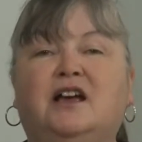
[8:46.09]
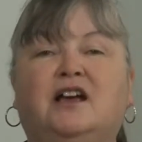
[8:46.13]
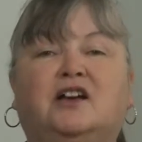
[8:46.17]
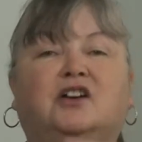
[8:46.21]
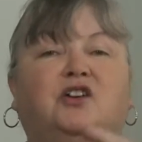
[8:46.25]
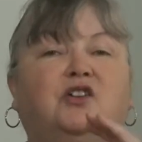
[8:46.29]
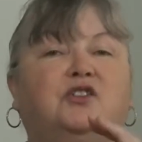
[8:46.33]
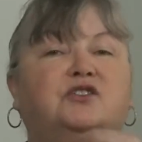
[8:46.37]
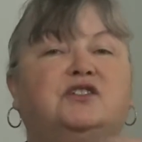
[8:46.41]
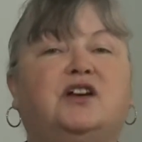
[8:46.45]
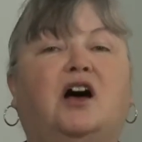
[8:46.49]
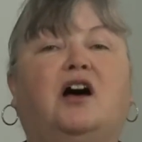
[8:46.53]

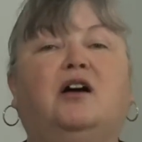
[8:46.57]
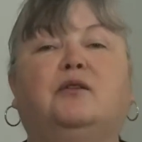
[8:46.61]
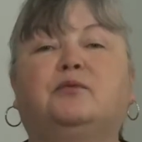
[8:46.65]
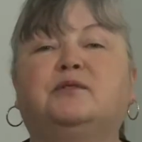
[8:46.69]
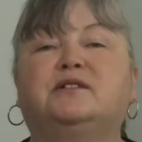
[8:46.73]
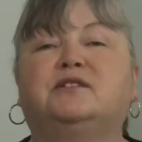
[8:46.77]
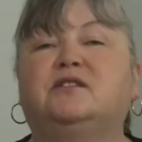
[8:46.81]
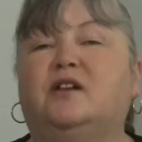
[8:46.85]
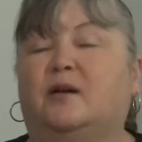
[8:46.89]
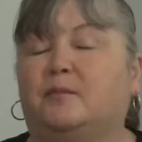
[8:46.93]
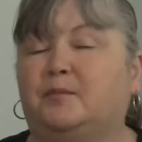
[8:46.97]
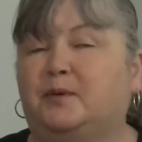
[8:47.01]
because I
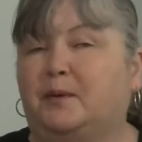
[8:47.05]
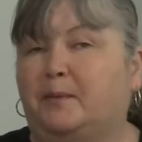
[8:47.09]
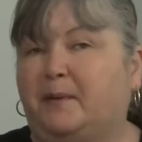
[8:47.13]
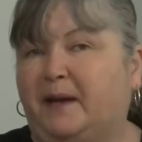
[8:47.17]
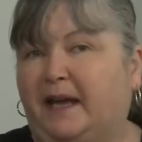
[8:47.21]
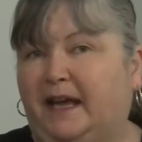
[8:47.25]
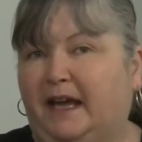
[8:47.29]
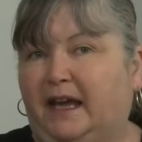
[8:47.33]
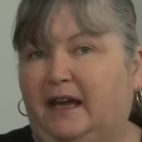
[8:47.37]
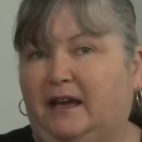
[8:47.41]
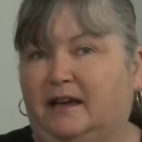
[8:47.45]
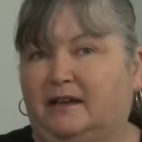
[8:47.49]
was not
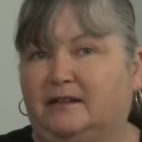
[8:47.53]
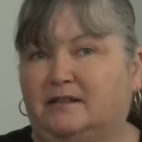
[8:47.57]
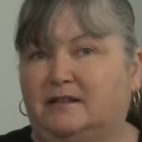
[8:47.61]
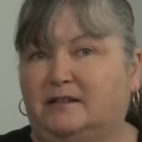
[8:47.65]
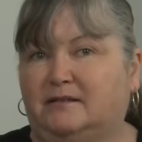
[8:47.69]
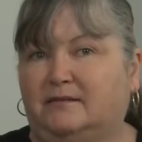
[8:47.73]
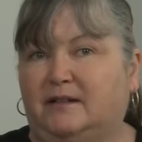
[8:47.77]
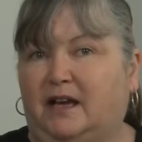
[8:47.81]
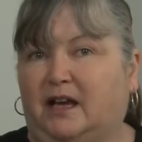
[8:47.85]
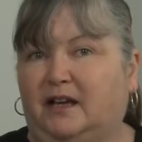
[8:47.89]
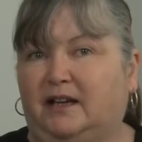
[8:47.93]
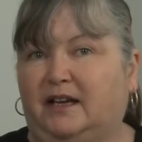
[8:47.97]
prepared,
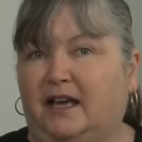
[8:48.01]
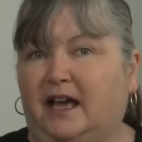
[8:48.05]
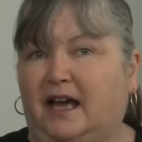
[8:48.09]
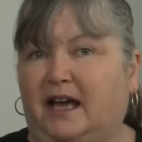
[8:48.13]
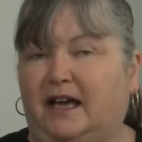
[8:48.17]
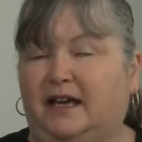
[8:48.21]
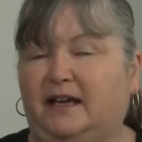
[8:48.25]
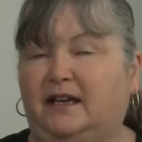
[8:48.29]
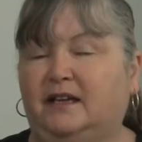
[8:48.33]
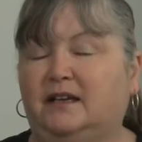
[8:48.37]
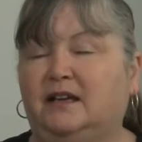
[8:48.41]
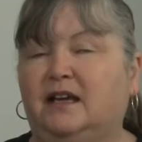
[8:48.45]

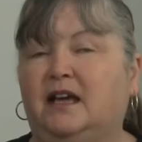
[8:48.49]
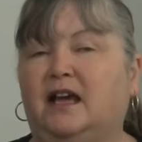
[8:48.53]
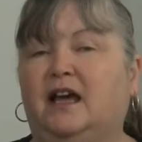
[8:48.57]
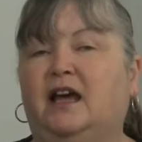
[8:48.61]
okay,